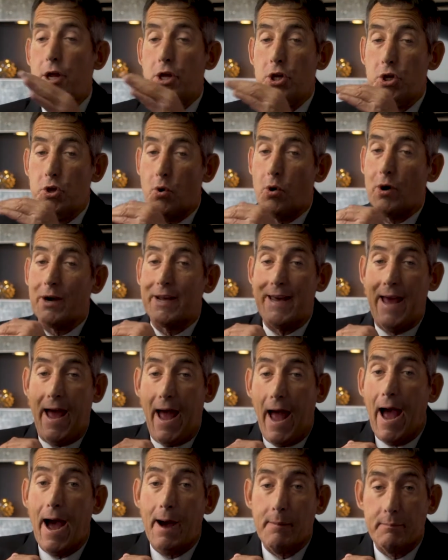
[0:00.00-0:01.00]
you're
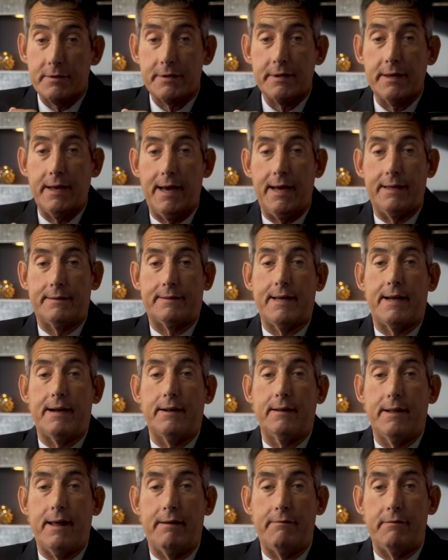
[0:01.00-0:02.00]
capped at that
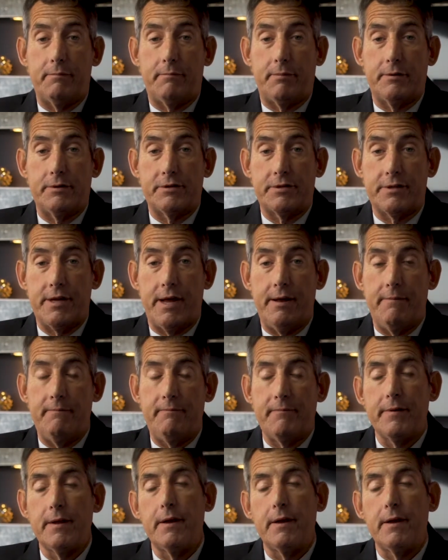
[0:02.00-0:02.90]
11%.